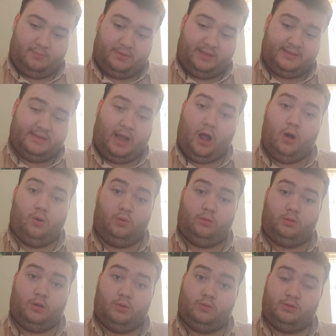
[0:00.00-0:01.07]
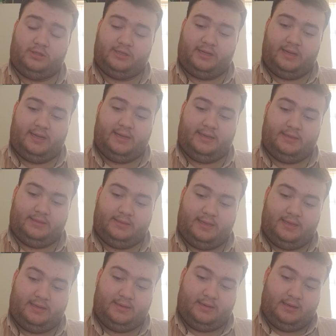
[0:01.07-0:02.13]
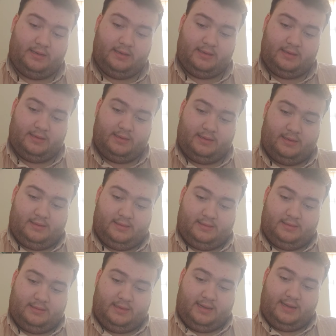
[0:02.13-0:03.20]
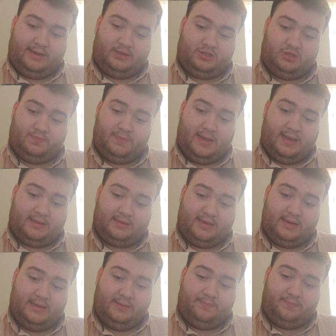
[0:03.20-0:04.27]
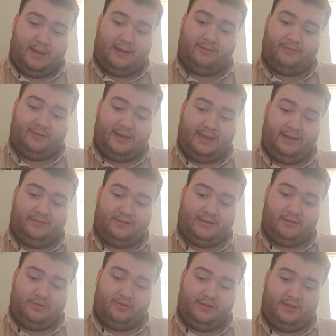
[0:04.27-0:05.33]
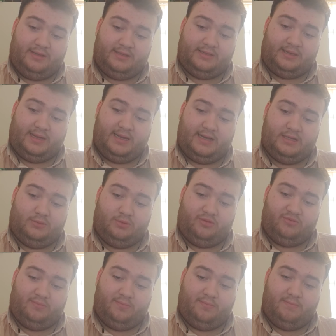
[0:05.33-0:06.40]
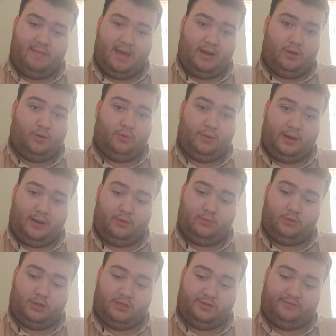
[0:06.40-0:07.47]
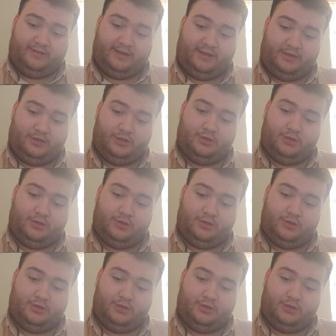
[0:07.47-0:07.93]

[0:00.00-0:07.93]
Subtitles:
These are old cigars, and I expect any bad flavours that are in these cigars will have mellowed out because of age.